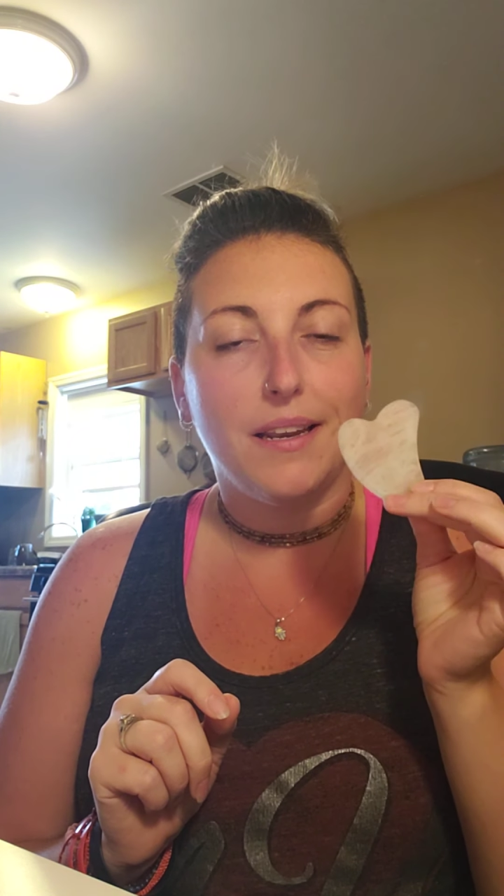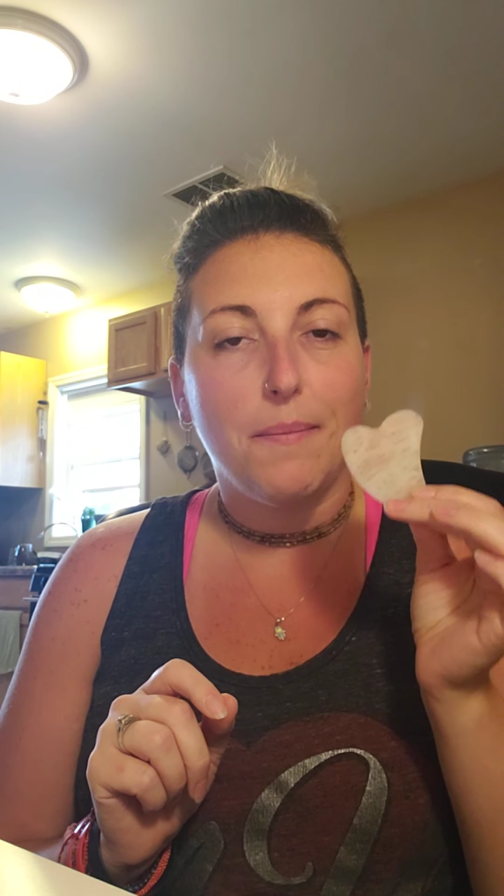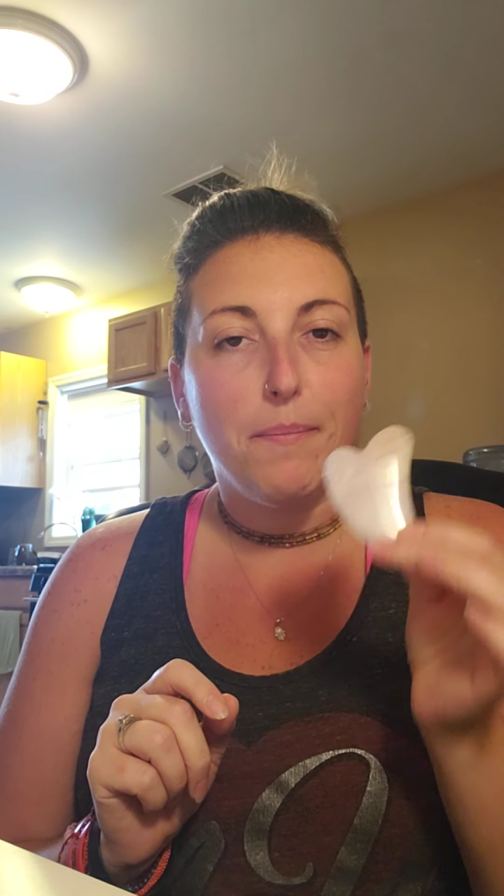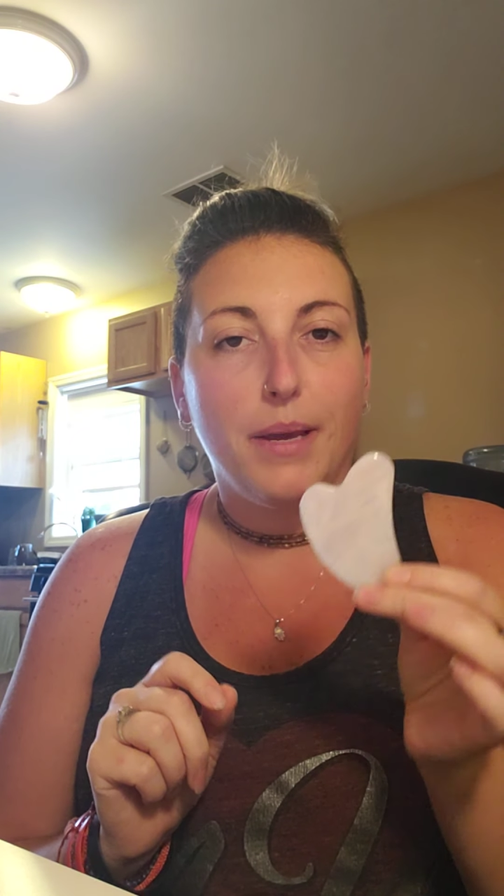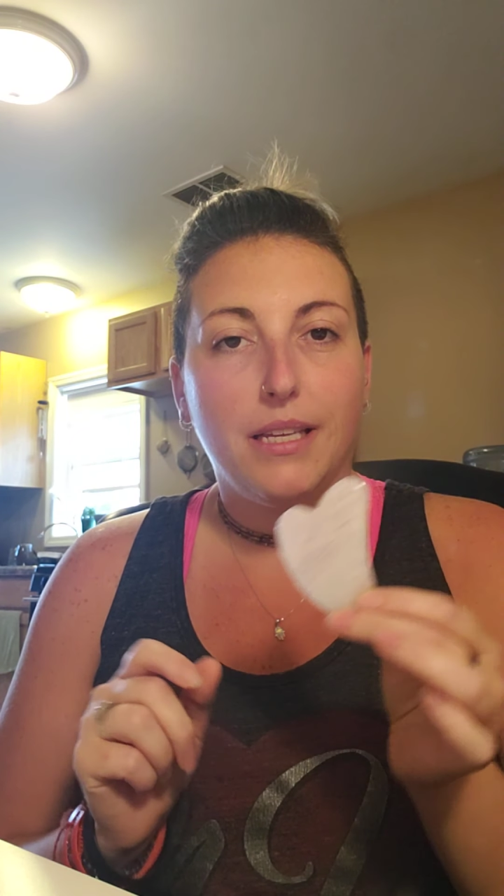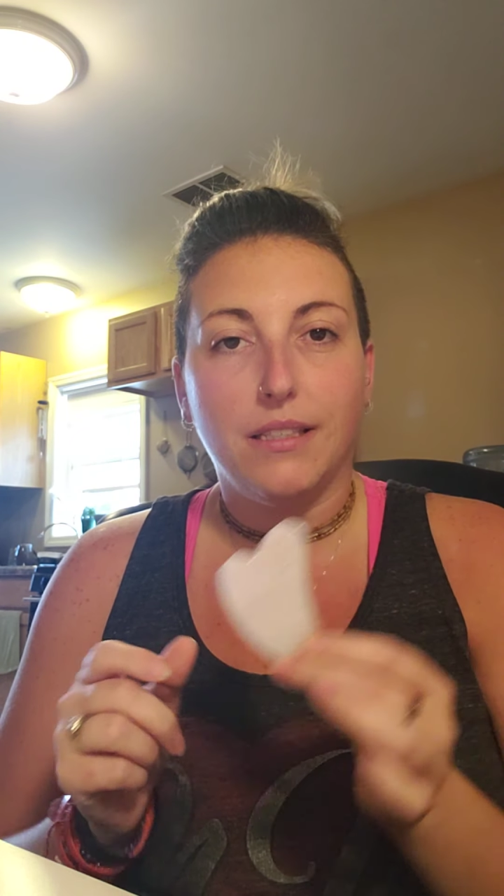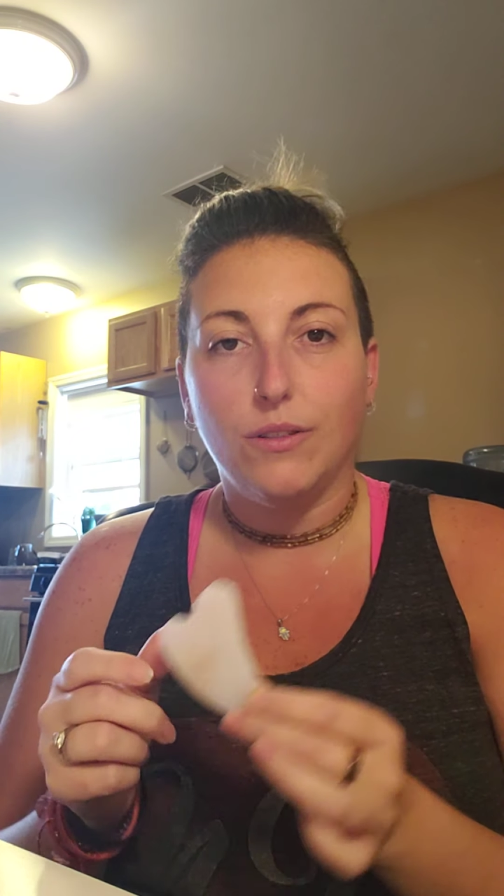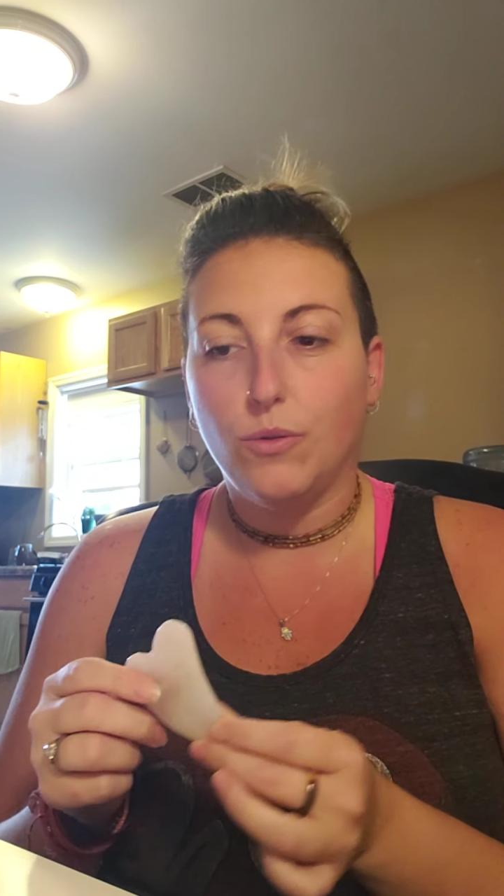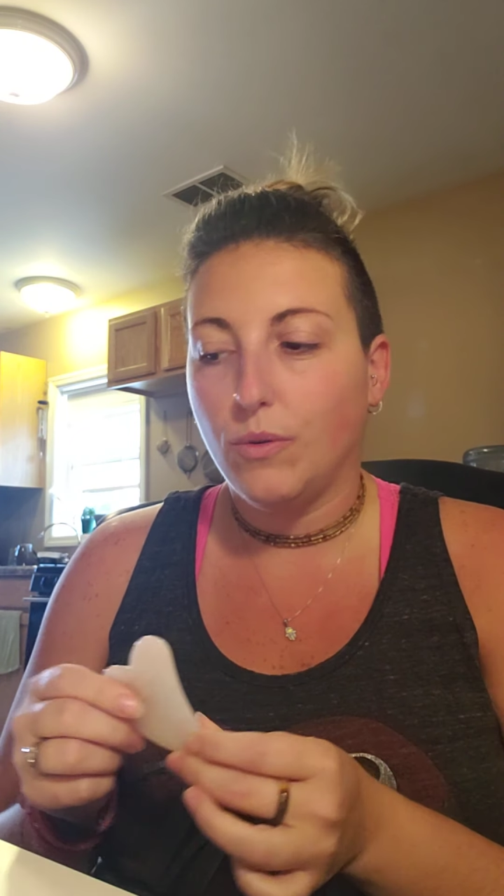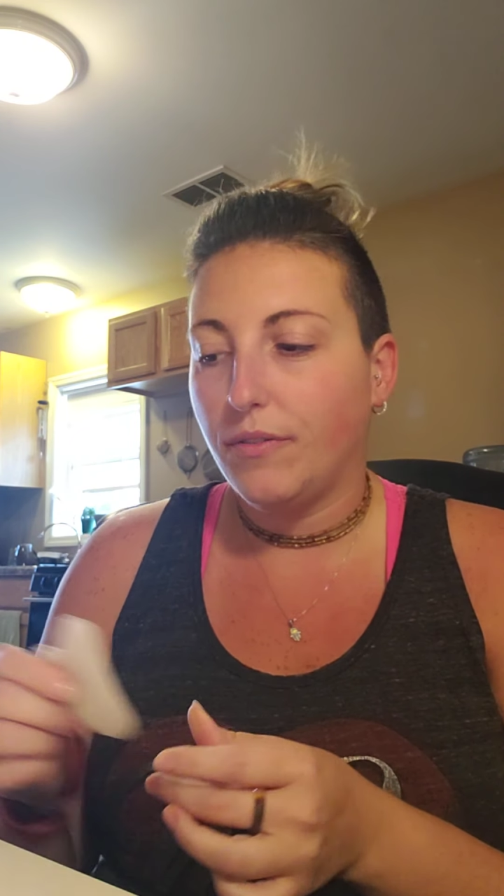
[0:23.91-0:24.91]
amazing
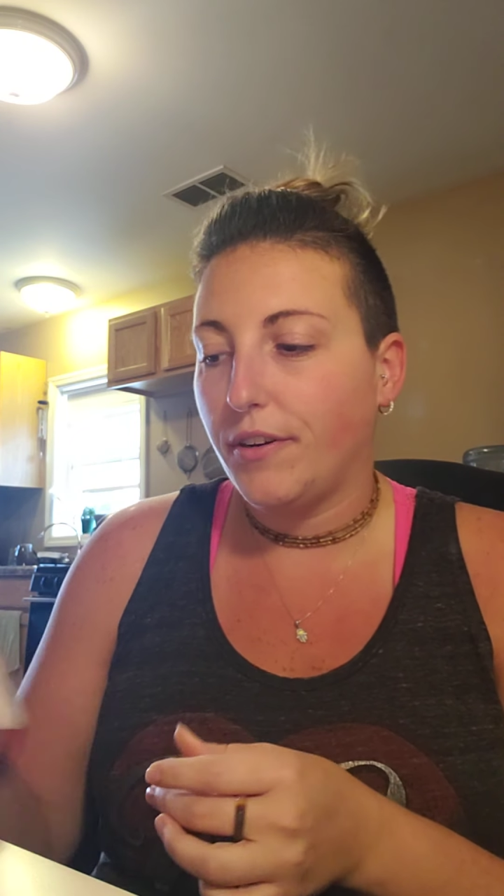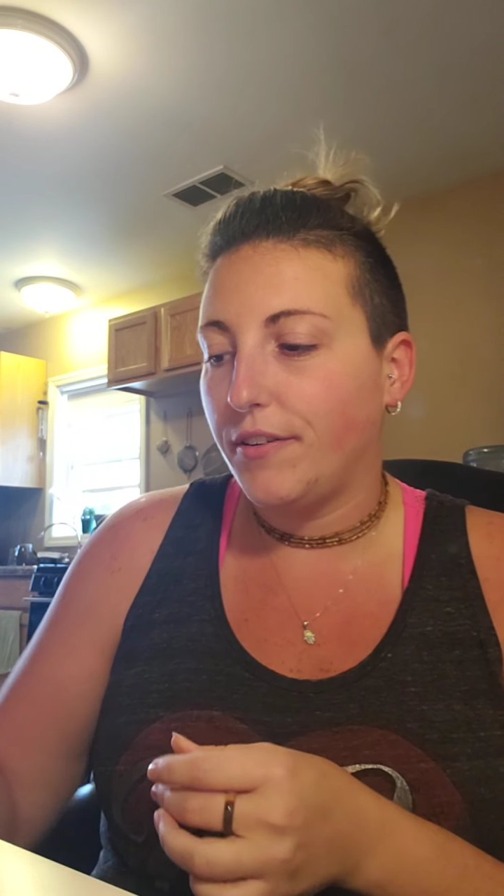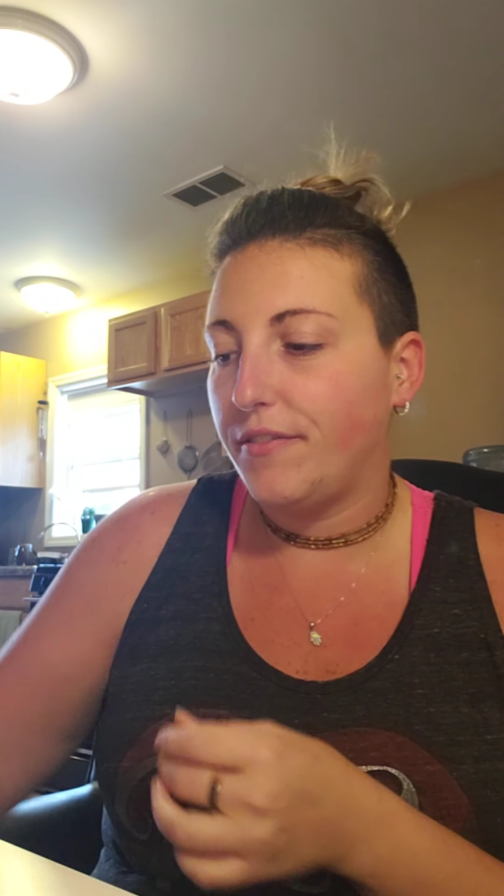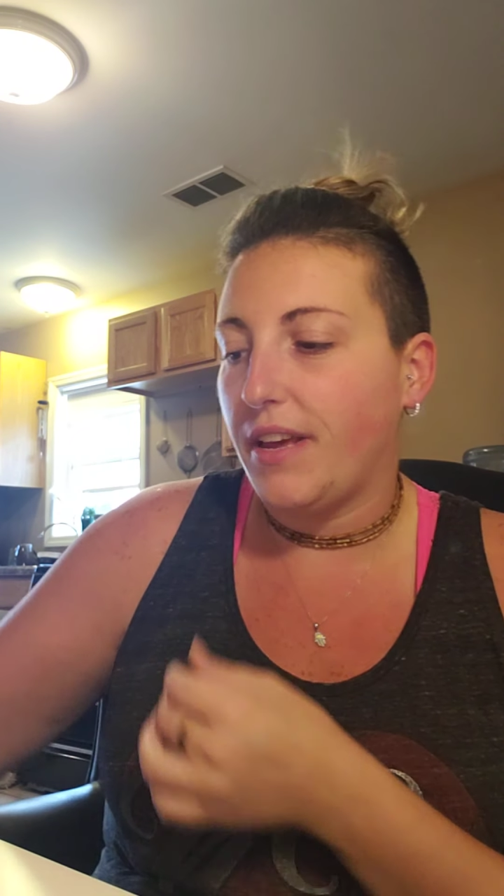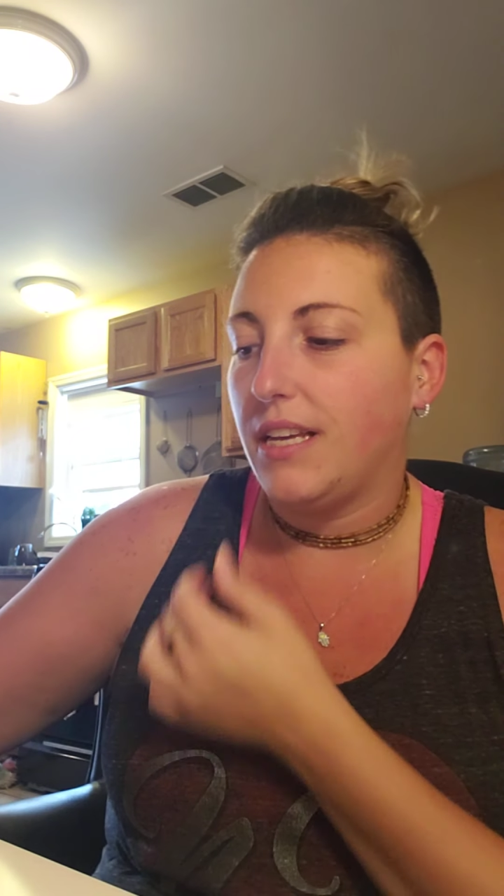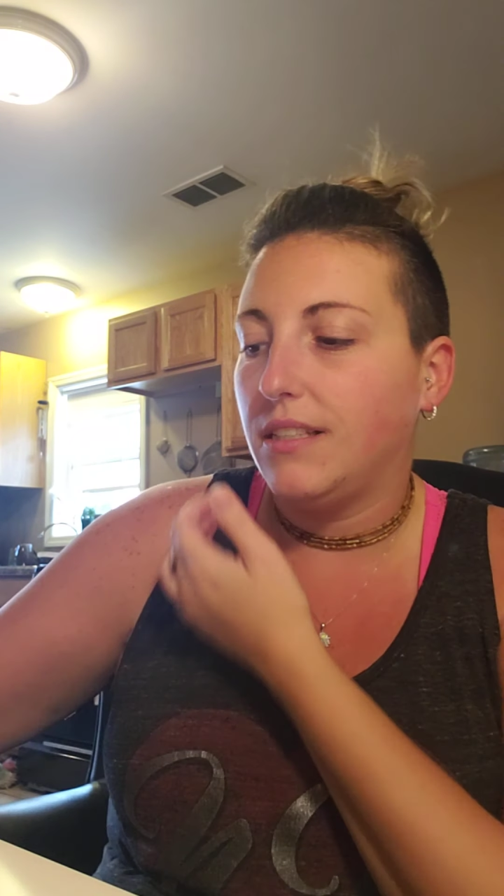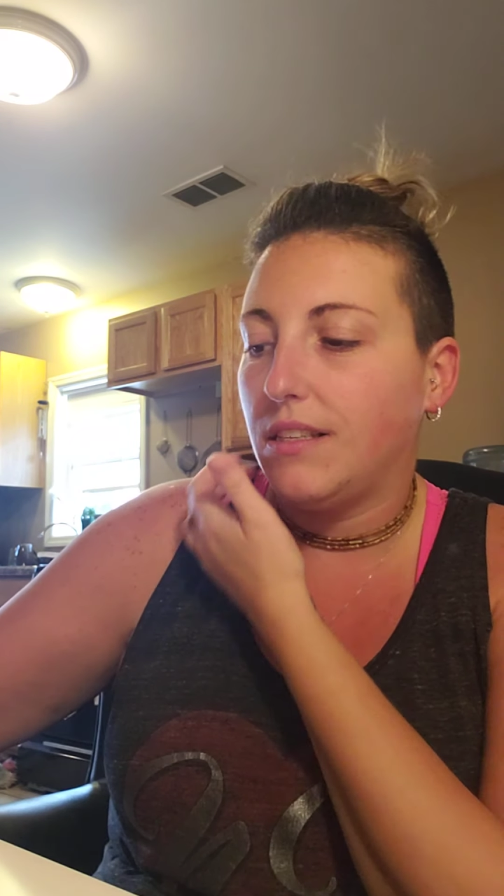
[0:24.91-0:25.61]
tool for your face.